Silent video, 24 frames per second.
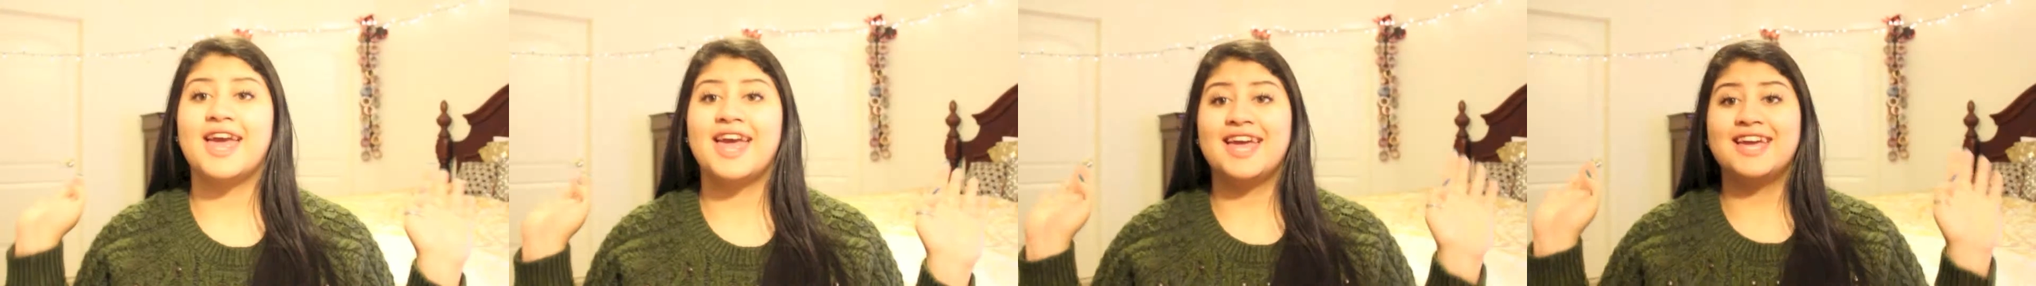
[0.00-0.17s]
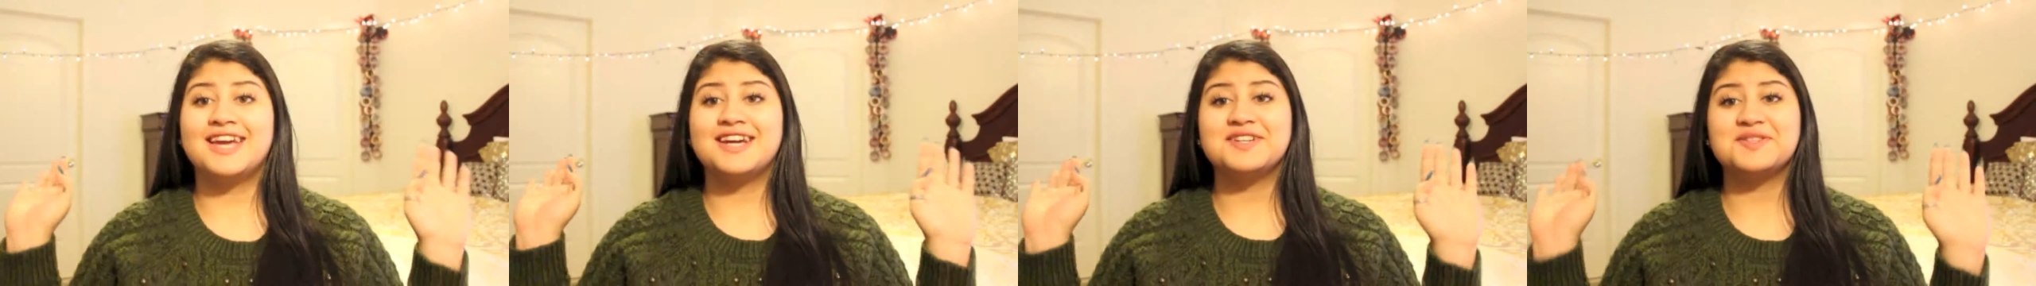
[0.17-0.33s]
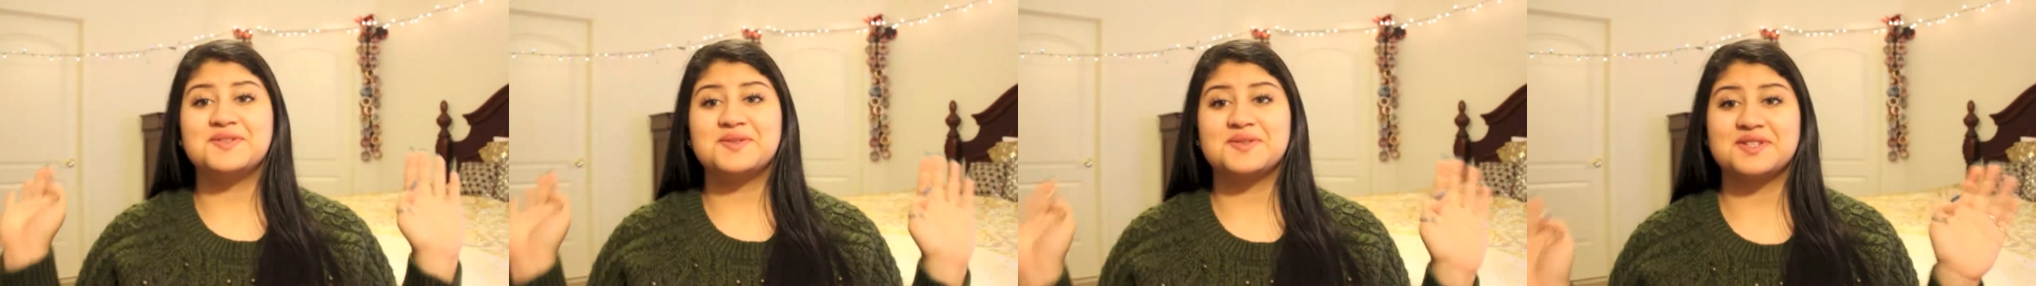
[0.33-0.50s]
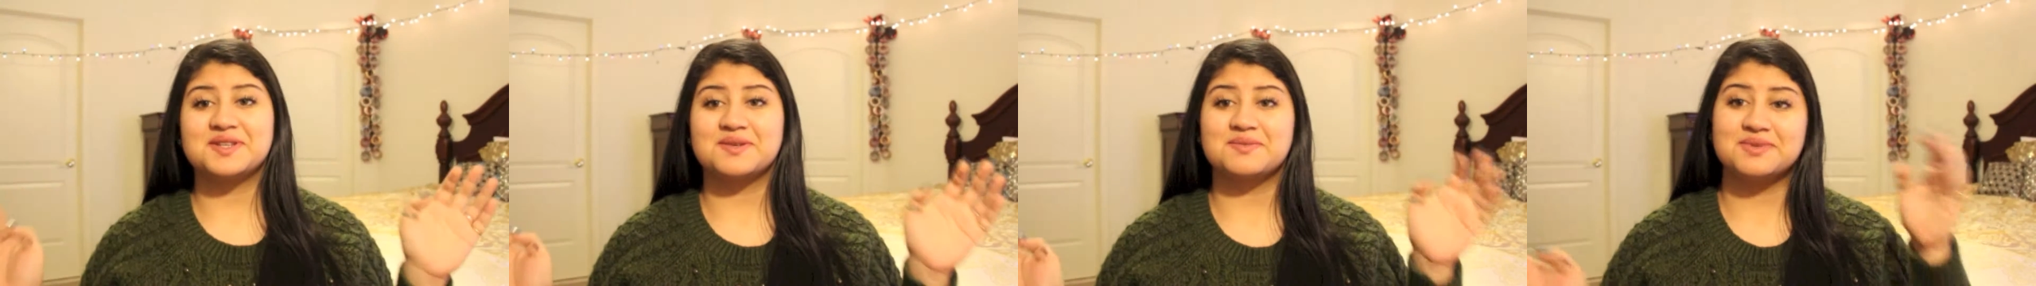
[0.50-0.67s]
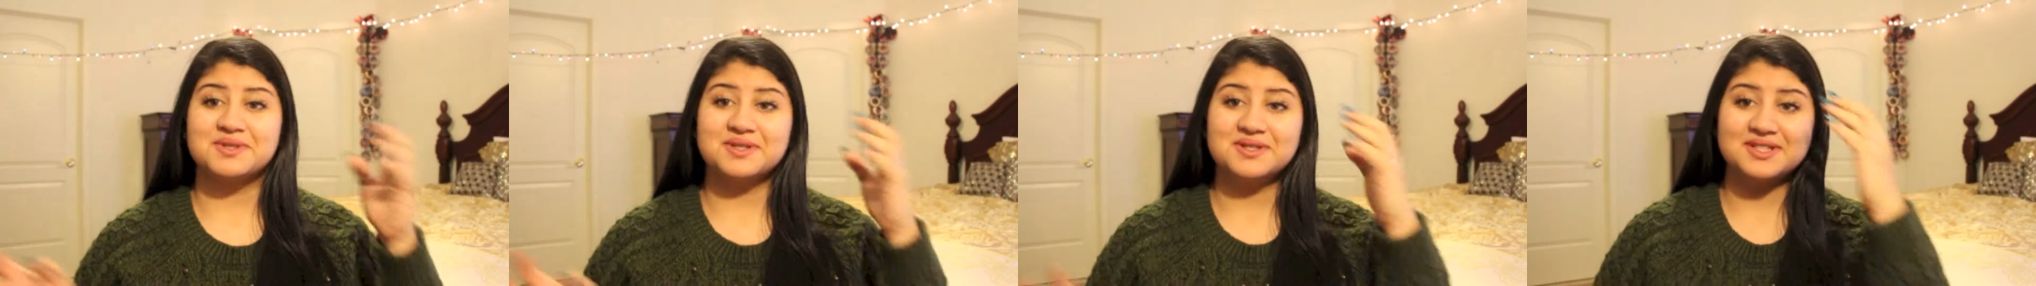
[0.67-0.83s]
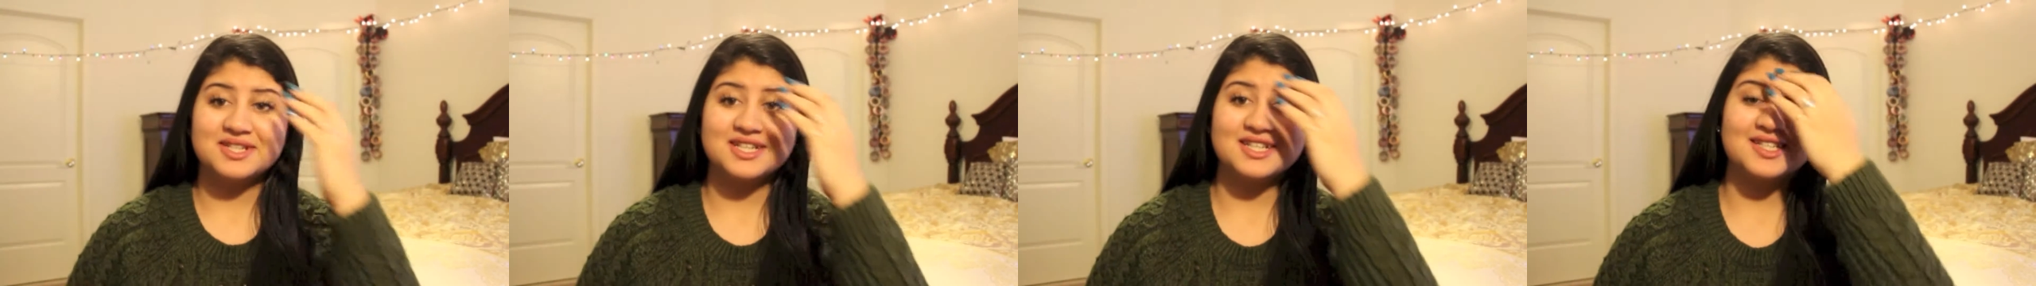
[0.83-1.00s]
Hey guys, what's up?
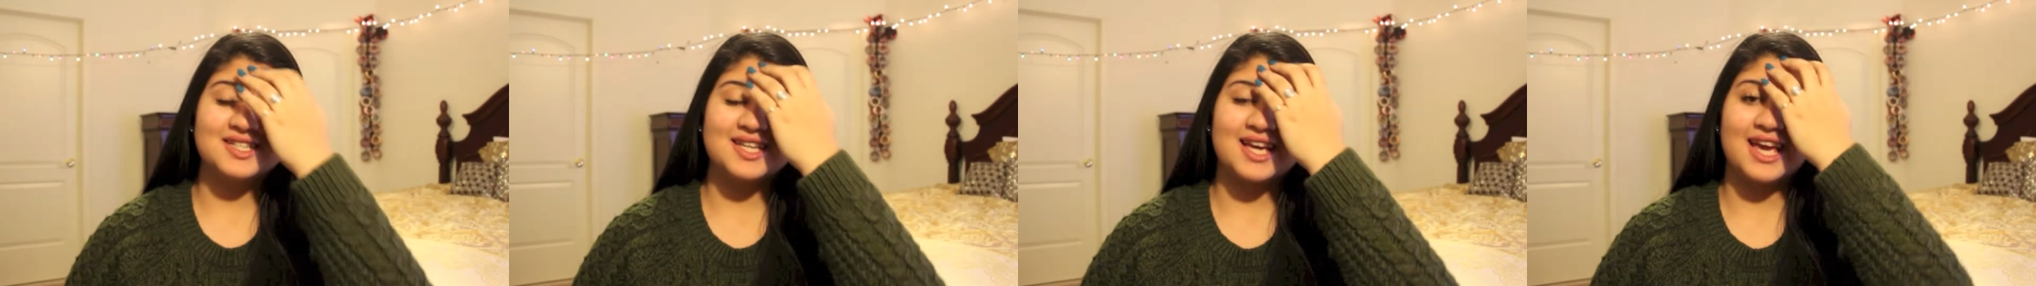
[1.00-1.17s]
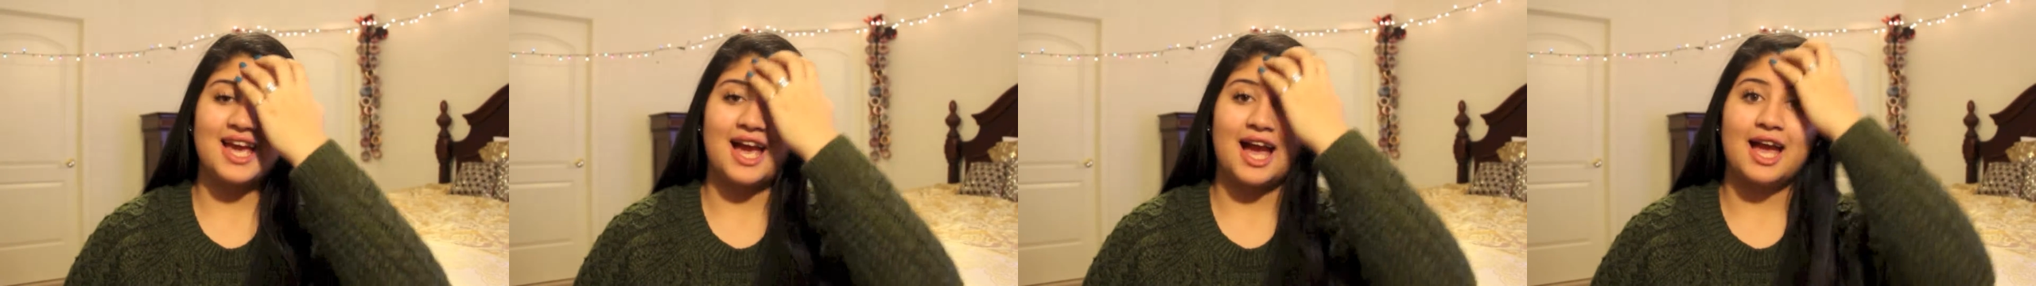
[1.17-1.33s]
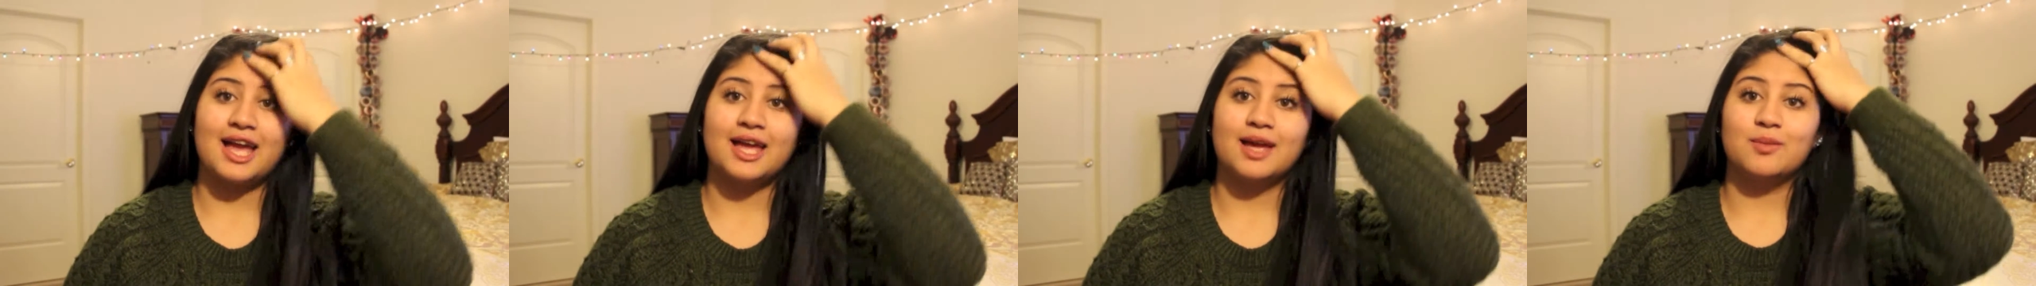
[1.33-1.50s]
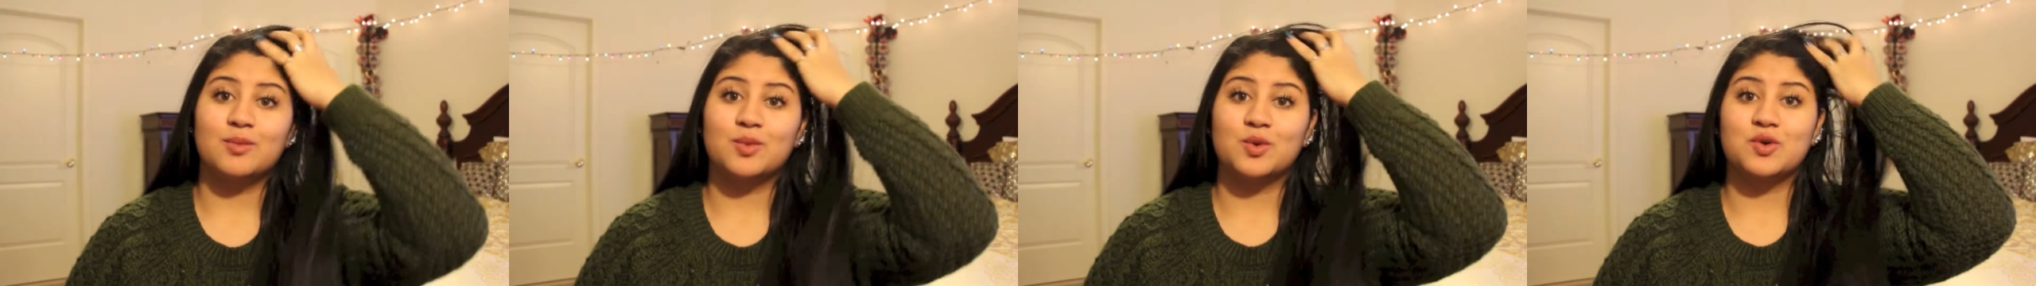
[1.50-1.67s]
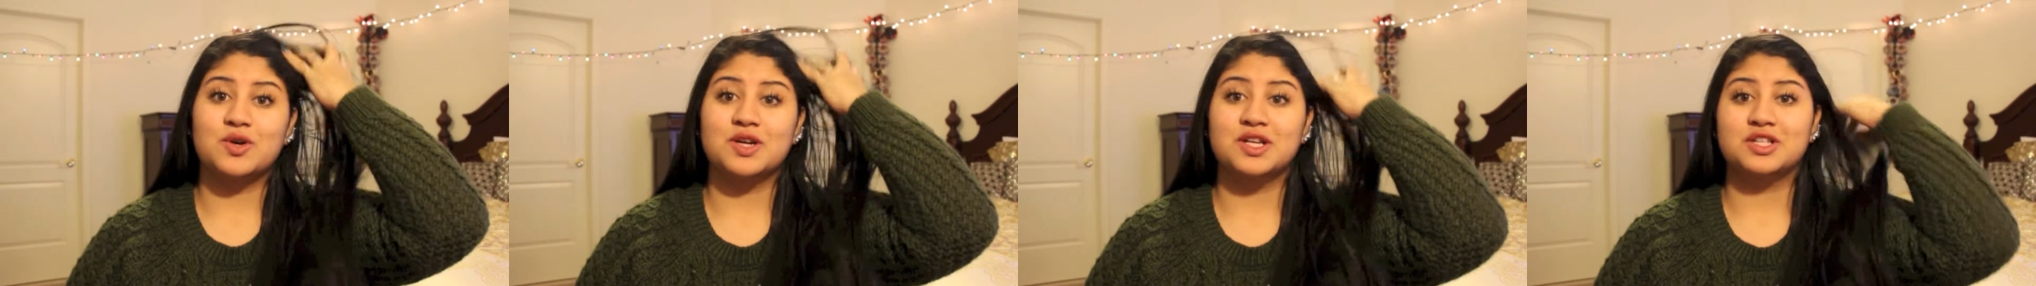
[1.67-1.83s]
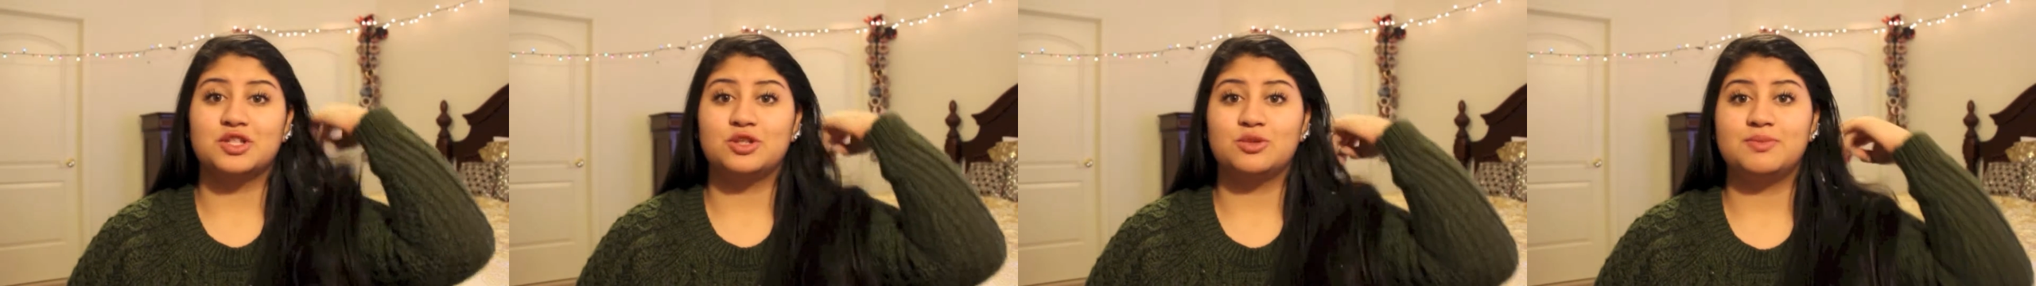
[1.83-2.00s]
So today I am
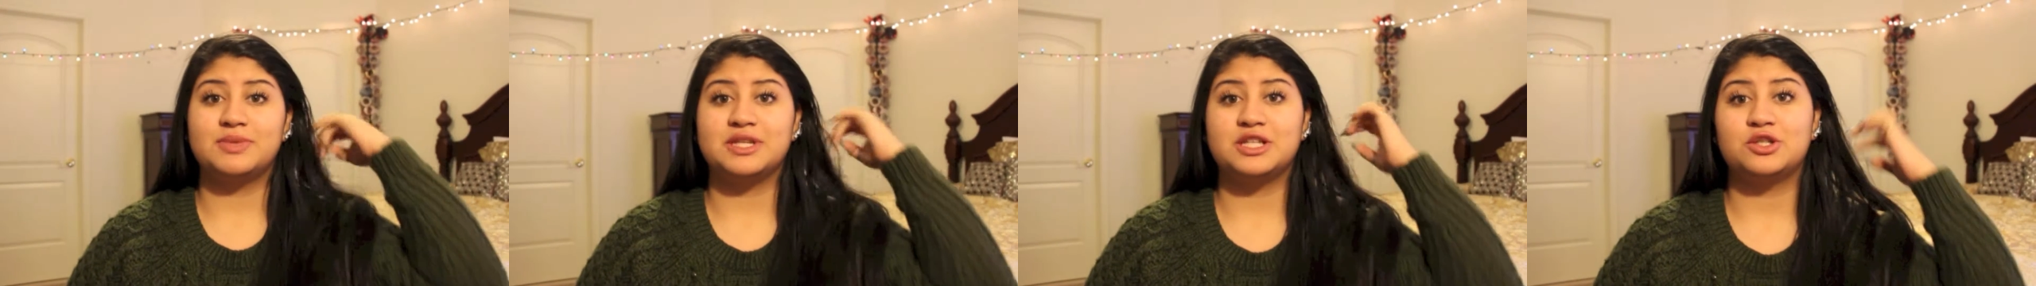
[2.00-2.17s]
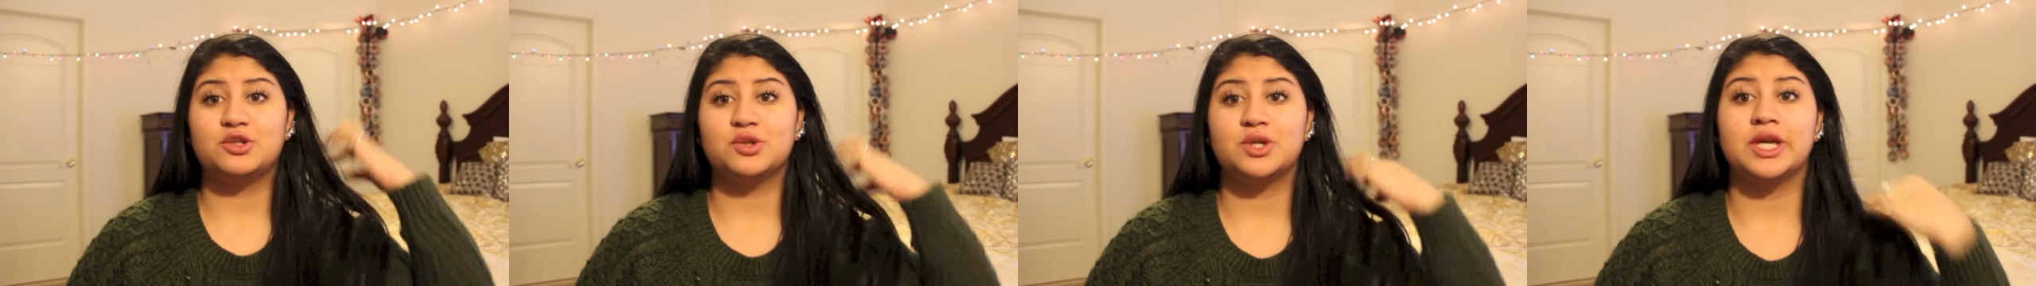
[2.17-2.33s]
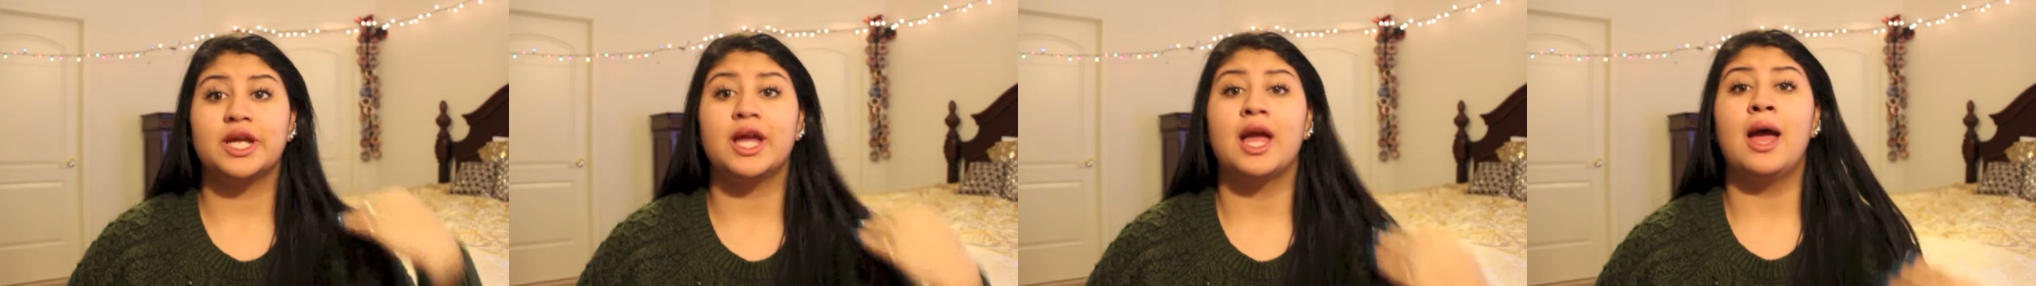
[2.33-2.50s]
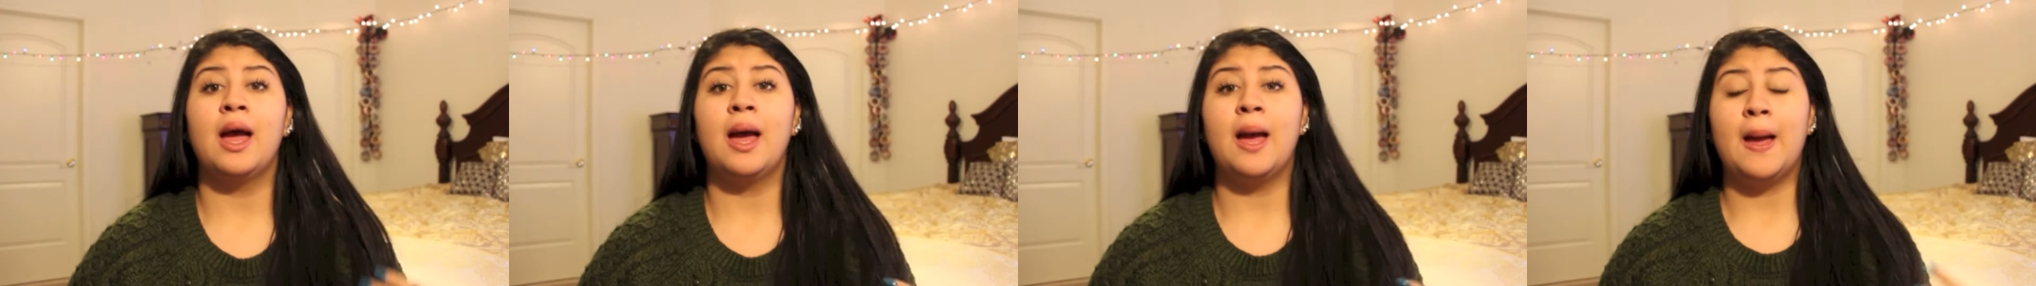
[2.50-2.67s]
going to be doing